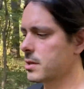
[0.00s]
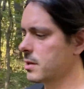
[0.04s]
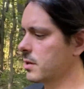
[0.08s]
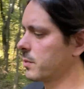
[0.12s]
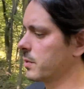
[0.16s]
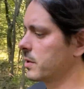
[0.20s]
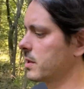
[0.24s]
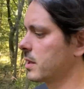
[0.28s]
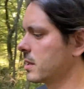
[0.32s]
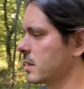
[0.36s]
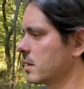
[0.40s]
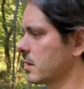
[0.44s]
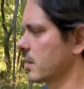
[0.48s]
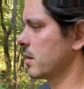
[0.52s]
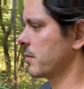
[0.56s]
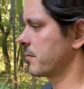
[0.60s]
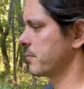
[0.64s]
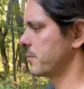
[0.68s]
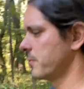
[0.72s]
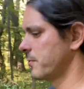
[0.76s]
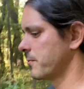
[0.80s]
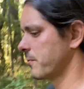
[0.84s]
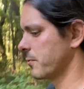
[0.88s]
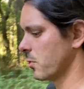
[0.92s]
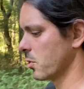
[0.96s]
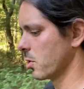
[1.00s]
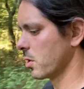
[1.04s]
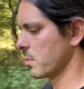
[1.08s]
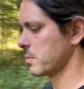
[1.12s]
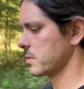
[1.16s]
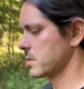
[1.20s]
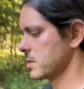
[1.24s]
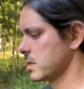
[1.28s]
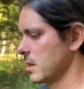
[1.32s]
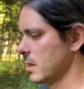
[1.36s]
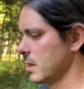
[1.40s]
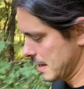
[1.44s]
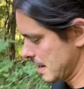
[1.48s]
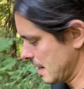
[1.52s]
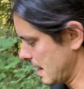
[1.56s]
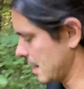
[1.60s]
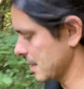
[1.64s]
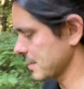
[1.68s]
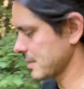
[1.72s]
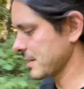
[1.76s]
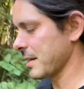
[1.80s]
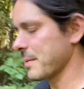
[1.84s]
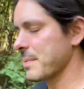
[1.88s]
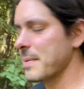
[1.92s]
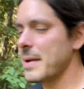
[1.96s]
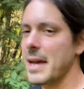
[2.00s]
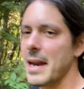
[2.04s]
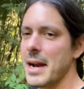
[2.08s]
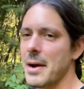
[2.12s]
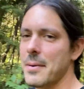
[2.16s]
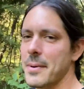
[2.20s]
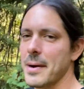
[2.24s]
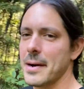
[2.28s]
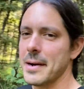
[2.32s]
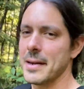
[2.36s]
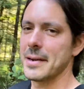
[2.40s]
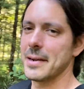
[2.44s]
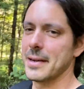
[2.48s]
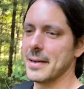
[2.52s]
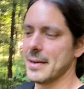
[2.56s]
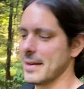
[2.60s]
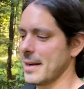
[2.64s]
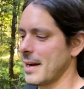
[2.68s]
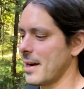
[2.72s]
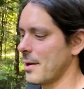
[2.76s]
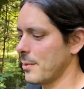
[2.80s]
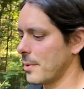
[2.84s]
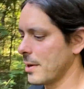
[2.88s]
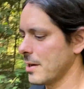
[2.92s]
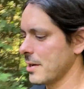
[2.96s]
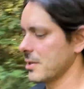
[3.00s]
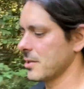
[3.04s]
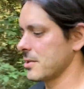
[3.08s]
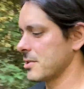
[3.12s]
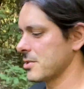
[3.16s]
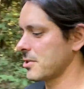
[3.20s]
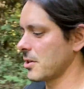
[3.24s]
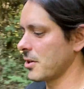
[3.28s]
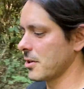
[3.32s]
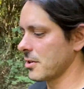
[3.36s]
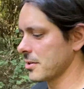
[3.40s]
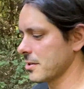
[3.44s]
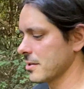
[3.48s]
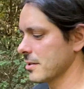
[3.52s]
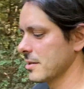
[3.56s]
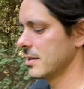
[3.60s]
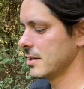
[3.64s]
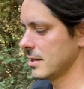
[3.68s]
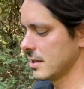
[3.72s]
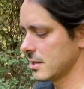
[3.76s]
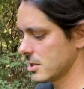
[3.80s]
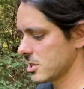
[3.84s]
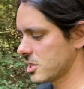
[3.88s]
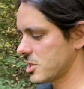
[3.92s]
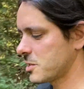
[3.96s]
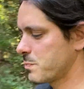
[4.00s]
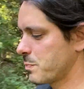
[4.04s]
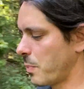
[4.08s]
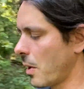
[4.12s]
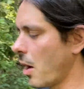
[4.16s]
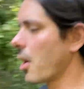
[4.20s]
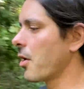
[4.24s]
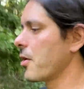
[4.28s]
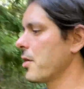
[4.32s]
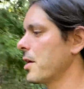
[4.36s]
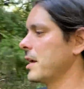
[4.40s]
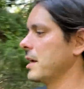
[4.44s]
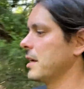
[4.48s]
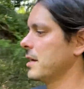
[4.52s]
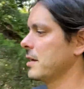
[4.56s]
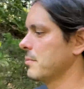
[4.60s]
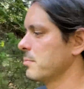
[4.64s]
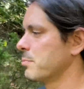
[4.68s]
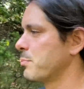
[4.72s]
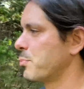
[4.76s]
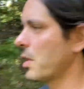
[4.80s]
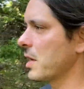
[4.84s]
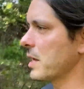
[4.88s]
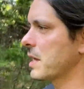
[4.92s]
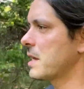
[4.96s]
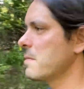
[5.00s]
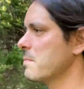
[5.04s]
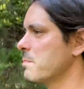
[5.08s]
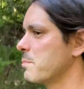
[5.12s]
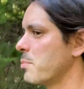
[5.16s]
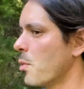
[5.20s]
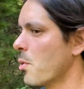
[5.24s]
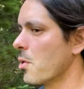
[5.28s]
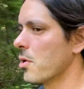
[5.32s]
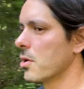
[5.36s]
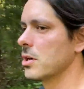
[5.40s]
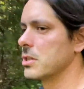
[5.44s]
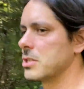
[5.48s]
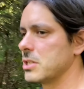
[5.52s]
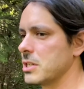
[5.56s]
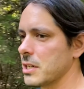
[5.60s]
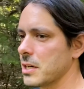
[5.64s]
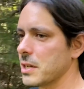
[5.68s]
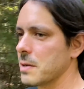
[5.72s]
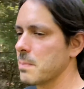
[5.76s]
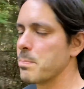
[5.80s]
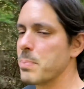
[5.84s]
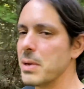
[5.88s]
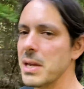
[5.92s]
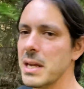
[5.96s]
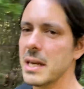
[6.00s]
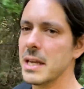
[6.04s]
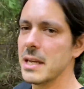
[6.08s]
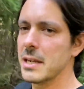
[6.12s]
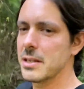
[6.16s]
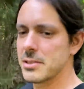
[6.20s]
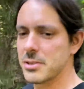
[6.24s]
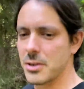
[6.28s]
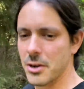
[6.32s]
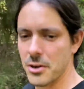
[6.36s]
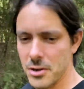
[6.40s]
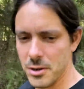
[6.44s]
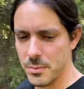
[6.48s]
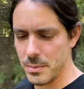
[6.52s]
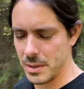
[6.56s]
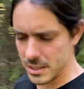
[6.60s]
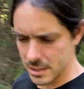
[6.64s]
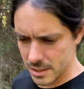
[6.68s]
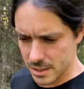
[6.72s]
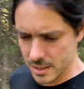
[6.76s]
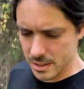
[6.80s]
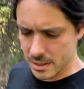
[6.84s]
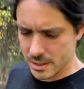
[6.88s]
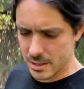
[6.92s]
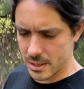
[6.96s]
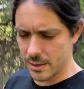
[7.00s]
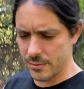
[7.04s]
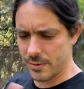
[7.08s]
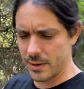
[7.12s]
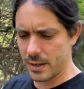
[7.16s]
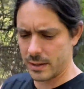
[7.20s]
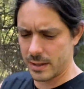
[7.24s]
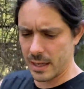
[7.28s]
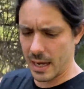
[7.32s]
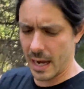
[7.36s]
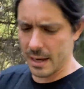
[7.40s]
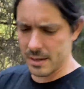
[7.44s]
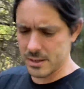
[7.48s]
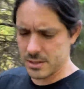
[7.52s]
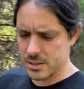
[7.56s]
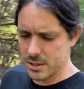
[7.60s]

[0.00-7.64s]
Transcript: You know, we did a few forms. I was like, man, I wanted to start sparring and breaking boards and competing in tournaments and stuff like that.